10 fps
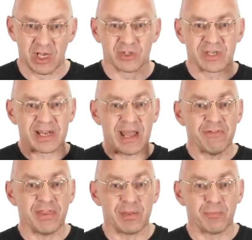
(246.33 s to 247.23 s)
To get
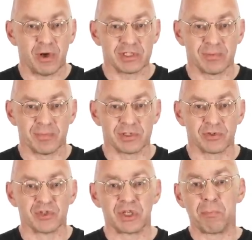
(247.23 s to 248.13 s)
everything possible
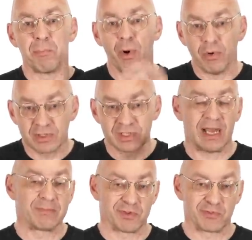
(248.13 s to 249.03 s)
using both
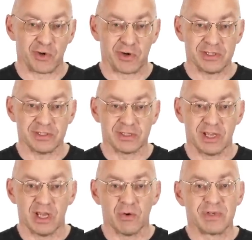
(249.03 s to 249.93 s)
types of coins,
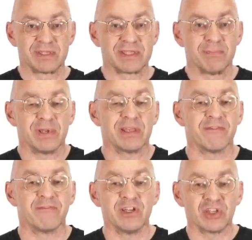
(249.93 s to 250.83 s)
we simply
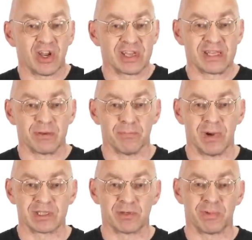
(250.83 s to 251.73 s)
visually
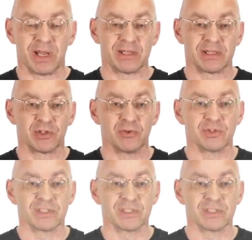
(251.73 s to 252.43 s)
multiply the two